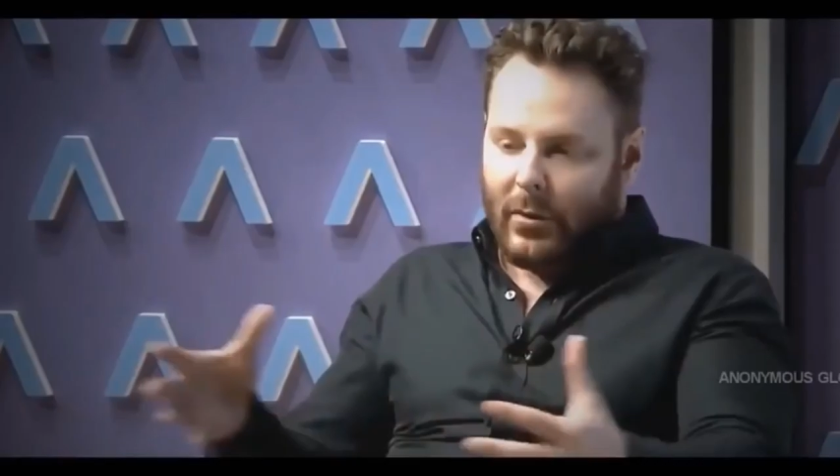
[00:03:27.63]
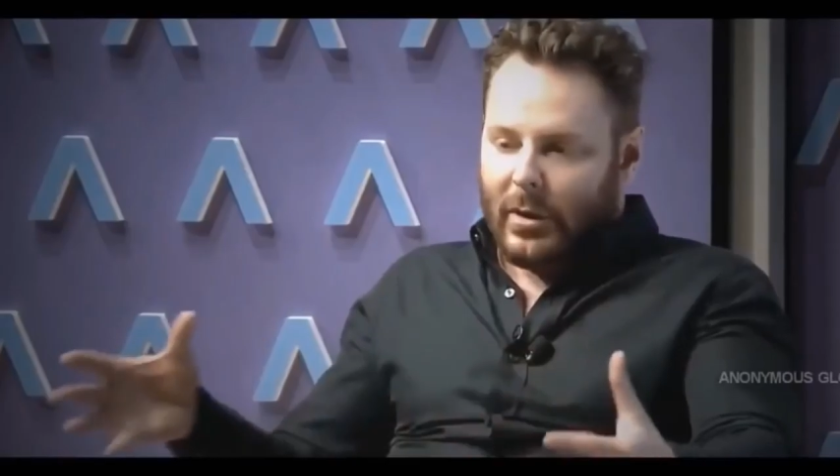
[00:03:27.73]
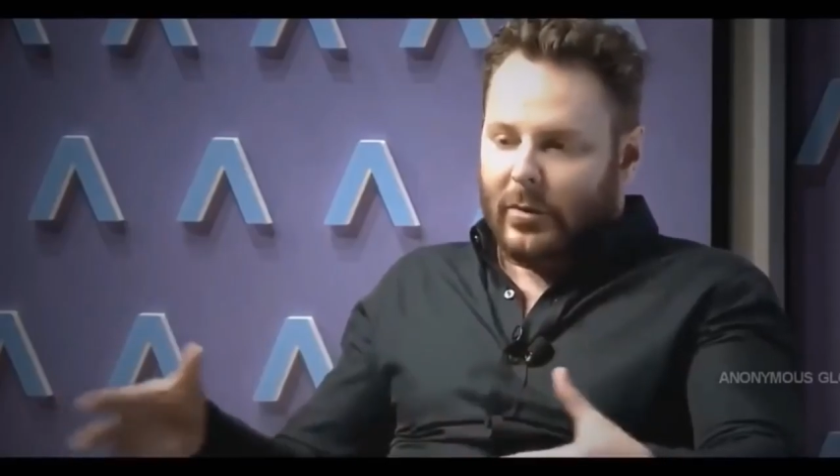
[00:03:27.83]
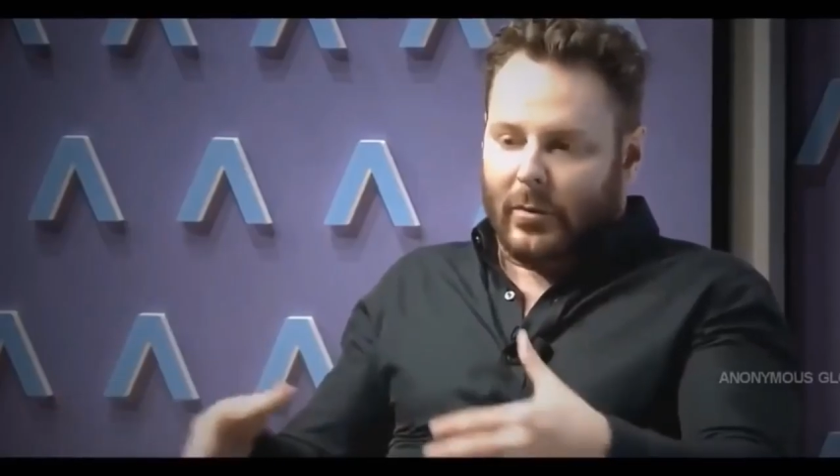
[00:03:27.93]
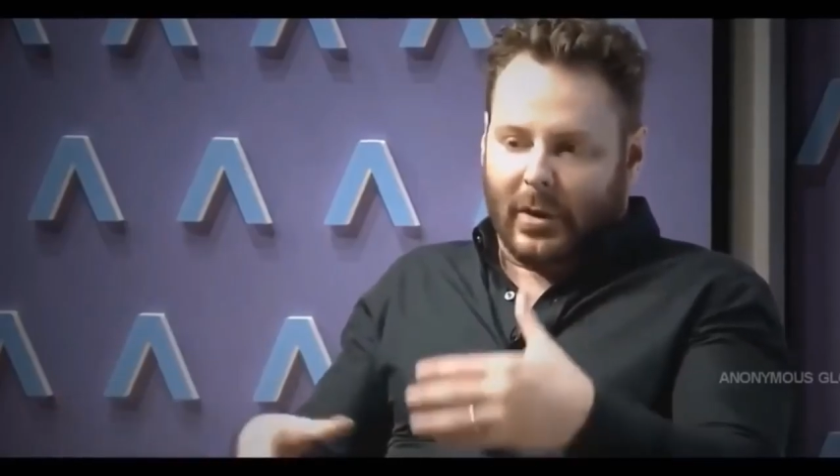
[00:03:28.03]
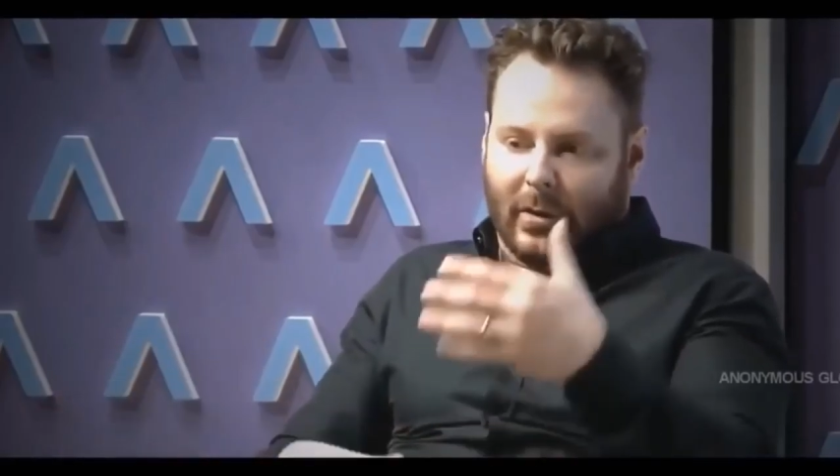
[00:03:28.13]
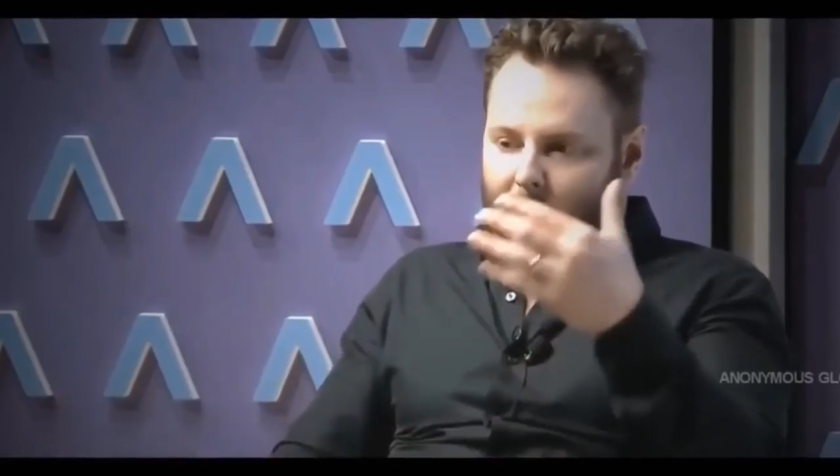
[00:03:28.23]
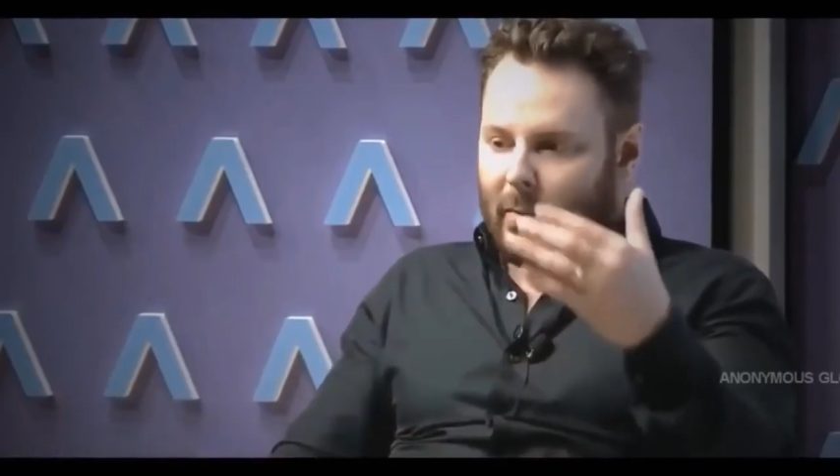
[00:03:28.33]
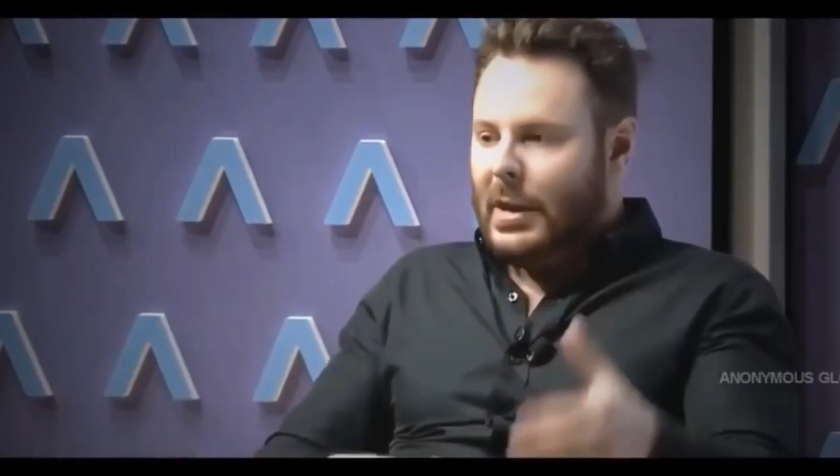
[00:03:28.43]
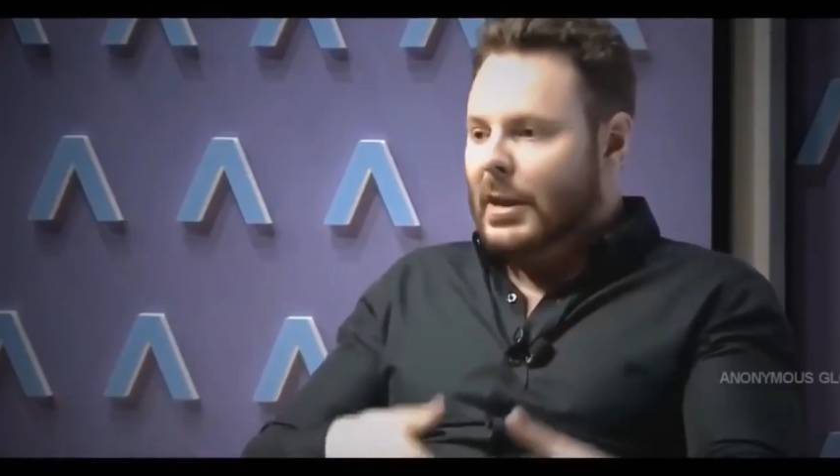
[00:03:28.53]
and it's
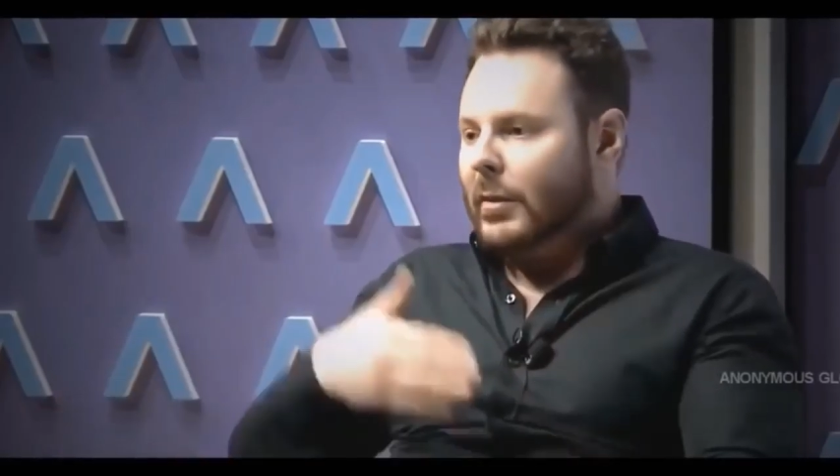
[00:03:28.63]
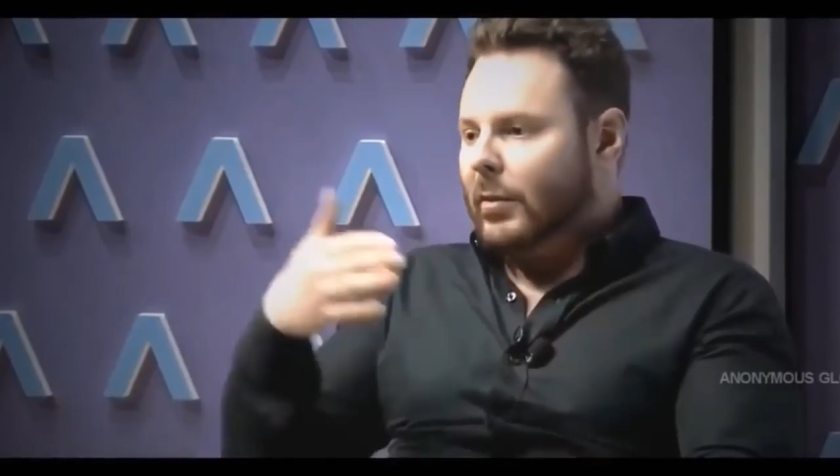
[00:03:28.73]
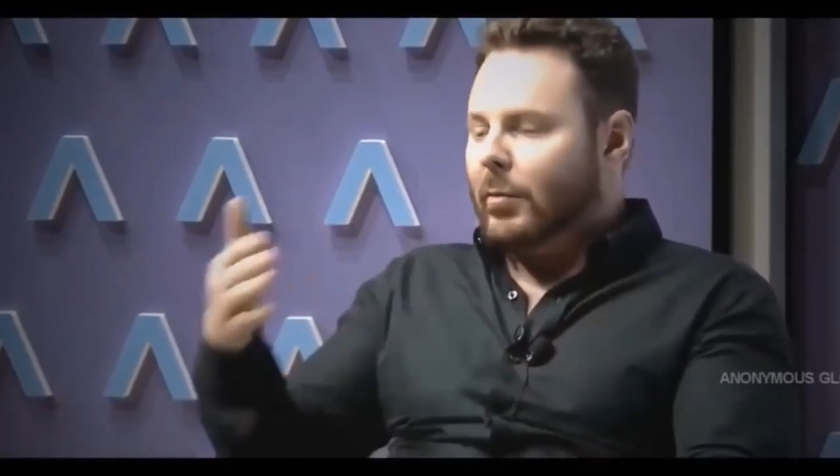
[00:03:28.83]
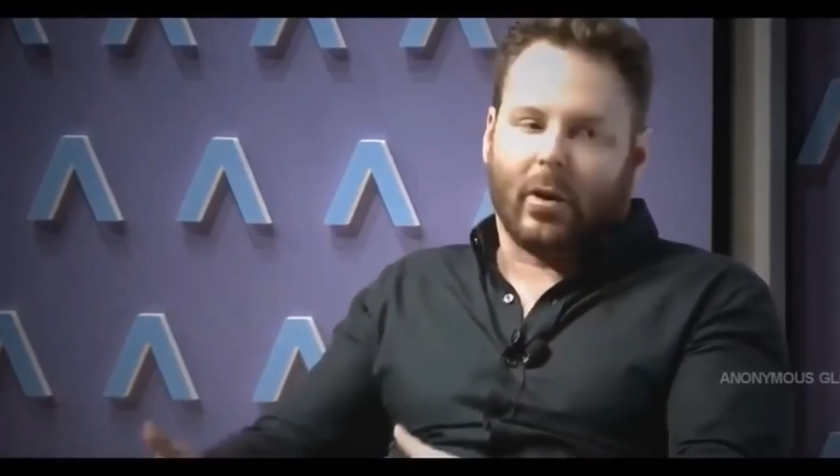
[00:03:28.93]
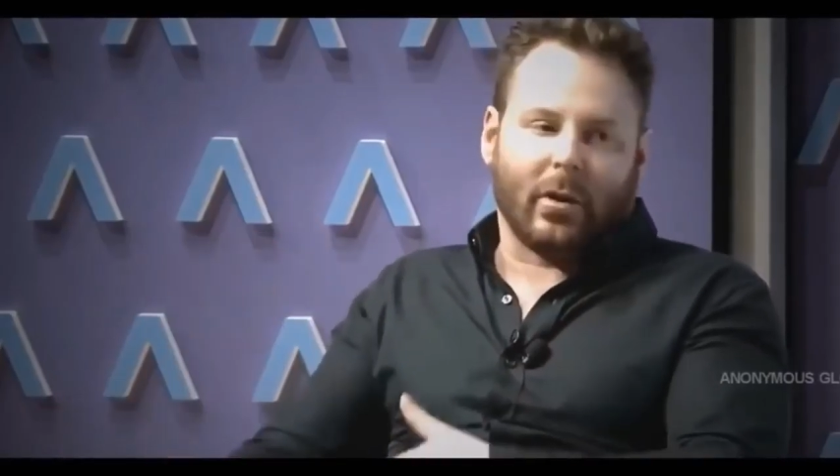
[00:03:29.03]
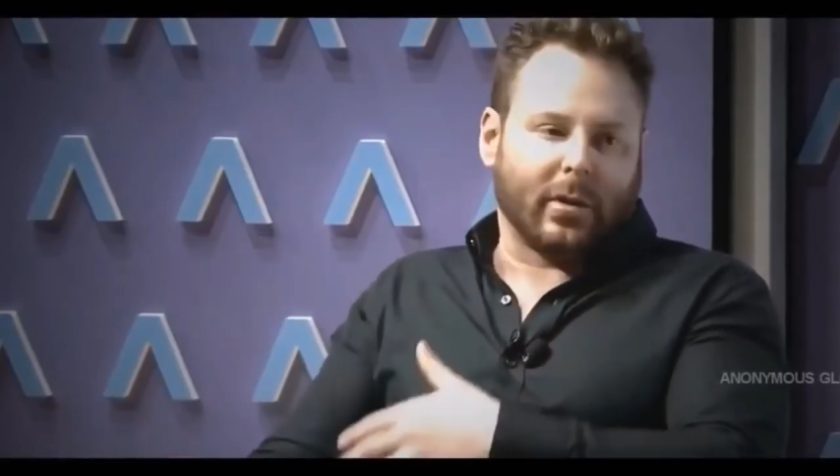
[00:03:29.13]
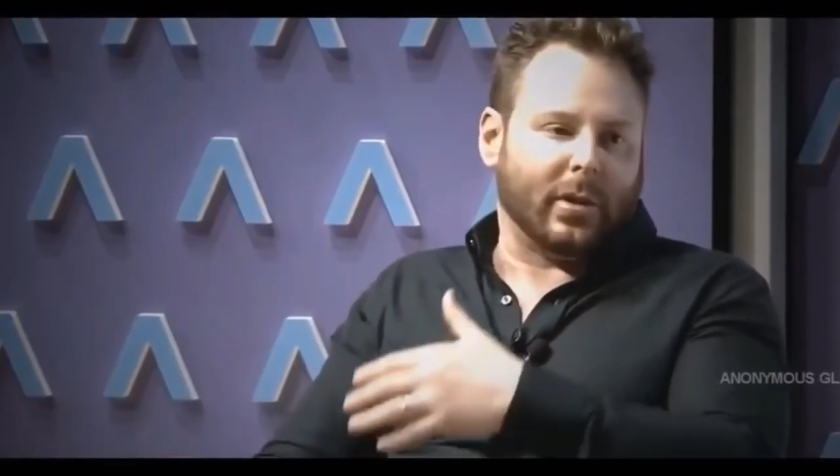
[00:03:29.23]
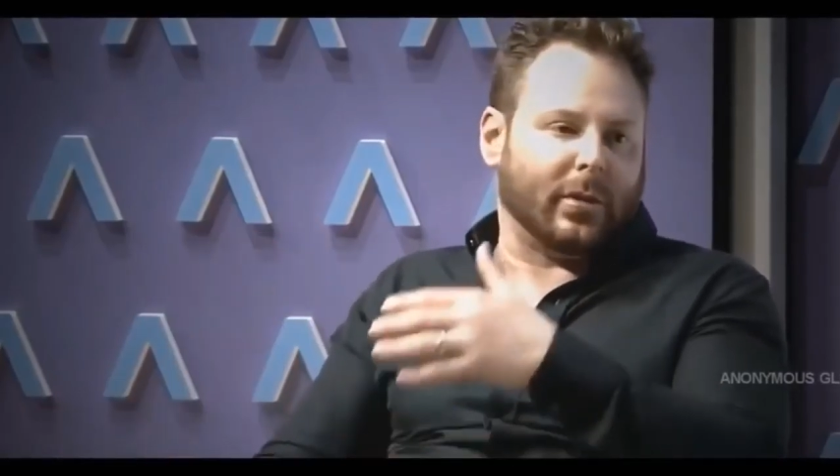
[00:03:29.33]
me, it's Mark,